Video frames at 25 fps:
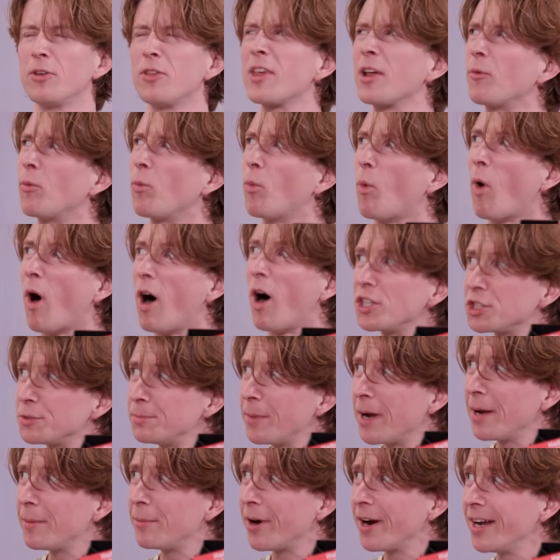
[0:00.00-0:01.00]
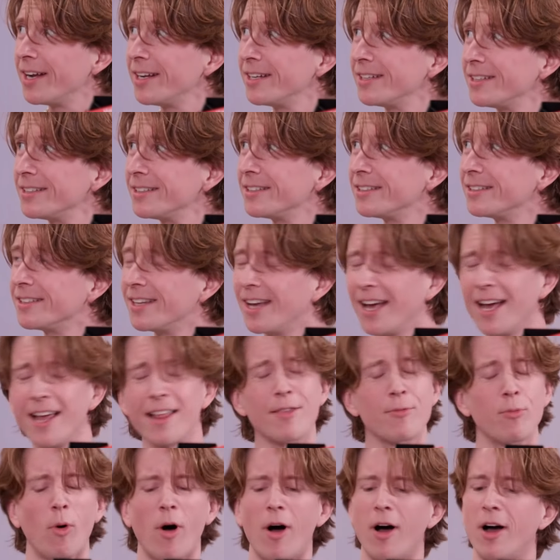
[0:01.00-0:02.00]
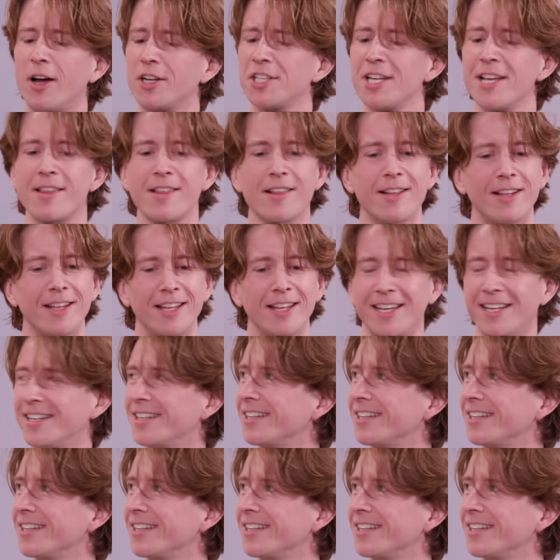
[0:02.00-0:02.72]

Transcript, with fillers: said wash my brain? Like it's yeah. washed, it's clean,